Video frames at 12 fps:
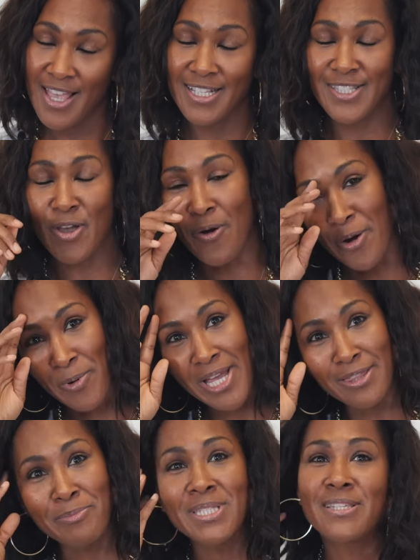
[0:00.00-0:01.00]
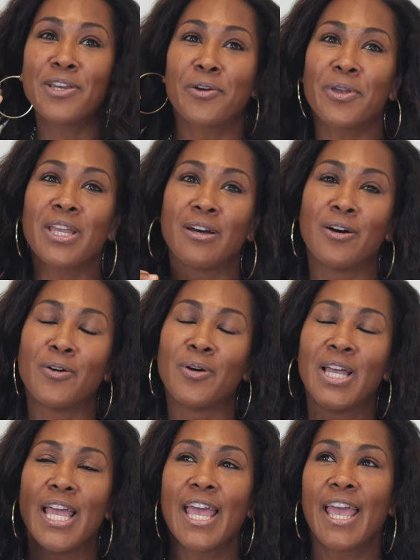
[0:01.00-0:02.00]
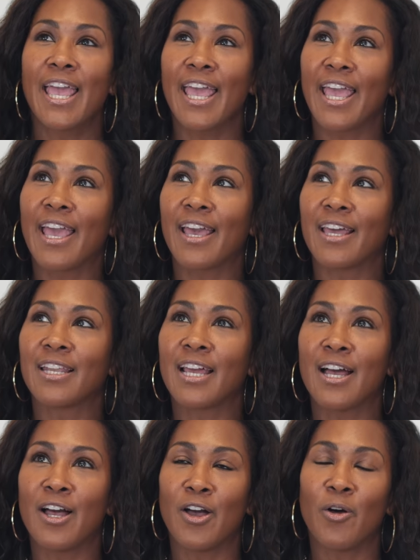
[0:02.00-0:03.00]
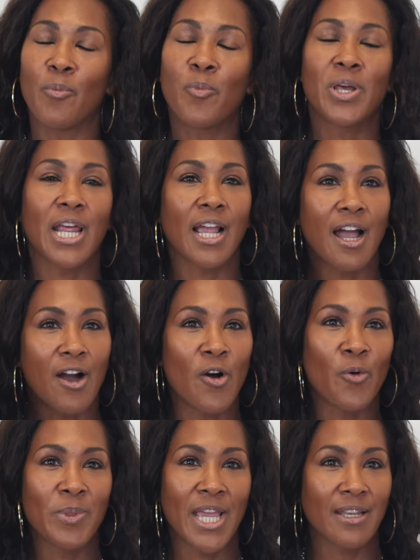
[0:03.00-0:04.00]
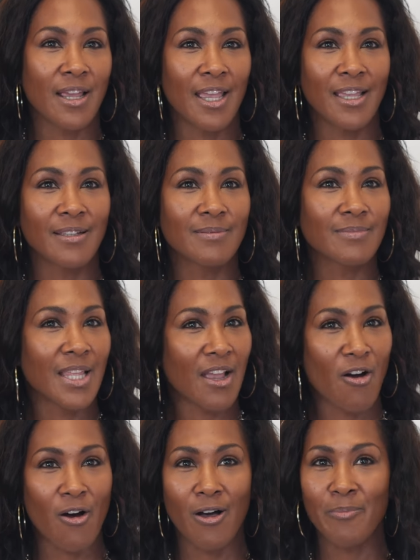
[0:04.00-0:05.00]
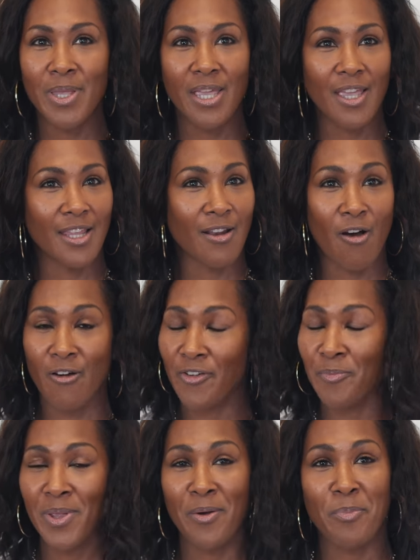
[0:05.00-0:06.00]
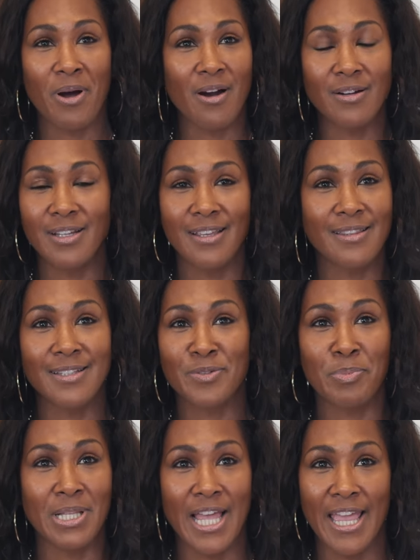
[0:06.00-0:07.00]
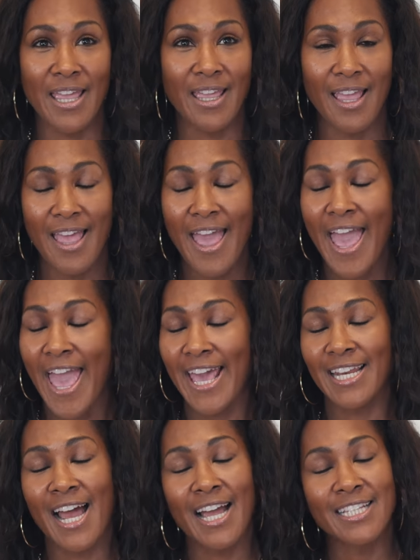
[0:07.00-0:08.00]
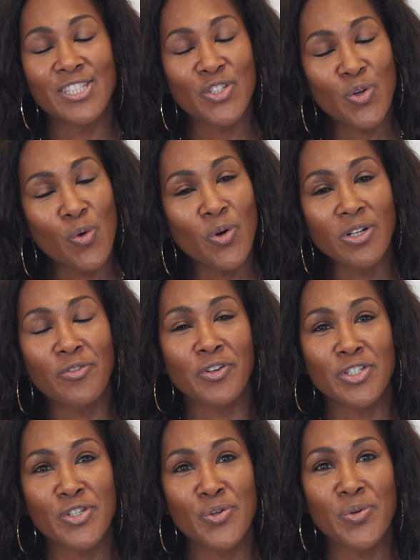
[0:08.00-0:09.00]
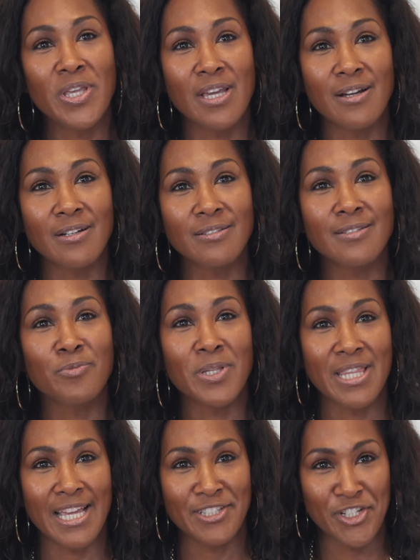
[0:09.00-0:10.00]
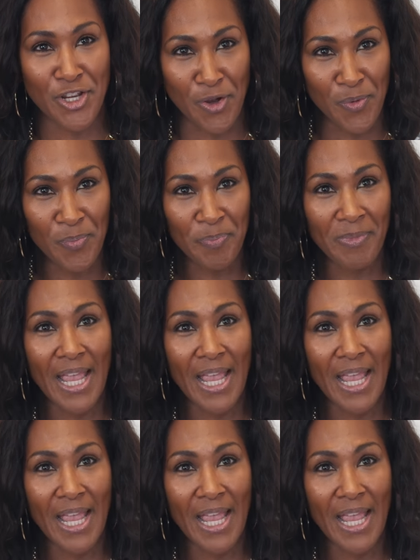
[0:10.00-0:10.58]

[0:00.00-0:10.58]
So I read the material, and when I got home that night, they called me and offered me a part in this play, and I toured for 2 years with that show.